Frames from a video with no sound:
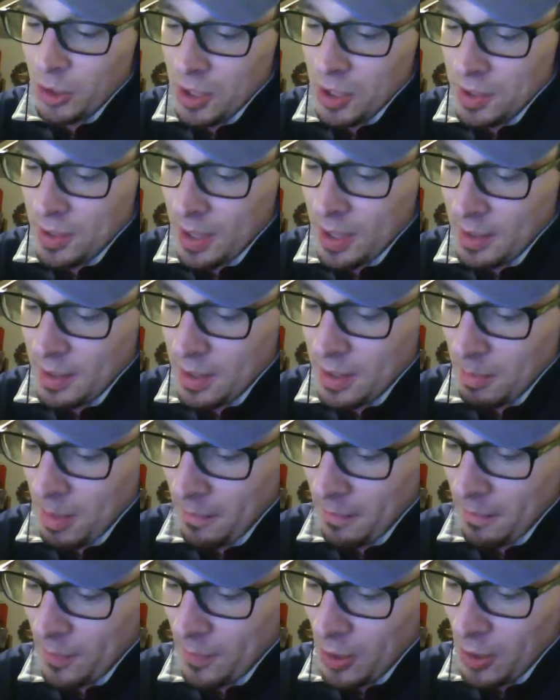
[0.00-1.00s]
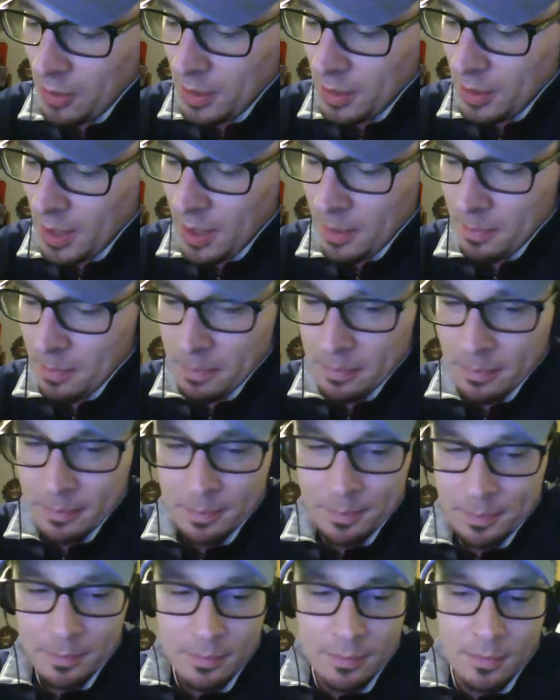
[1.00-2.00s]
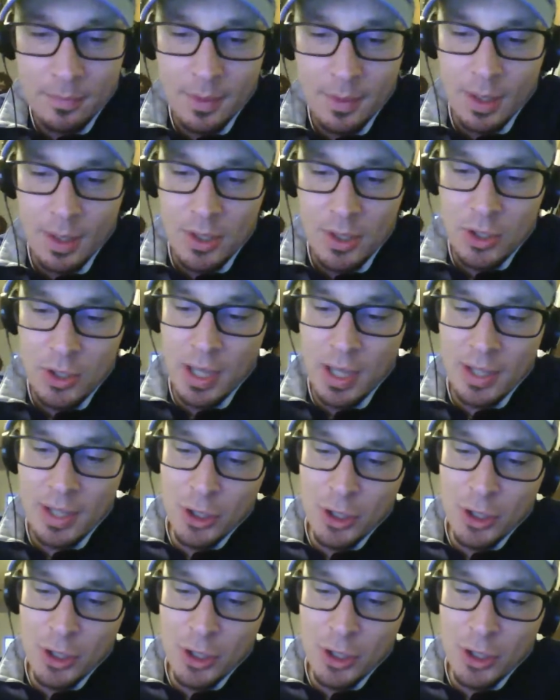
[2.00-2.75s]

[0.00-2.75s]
she's texting my phone. Yeah, so that's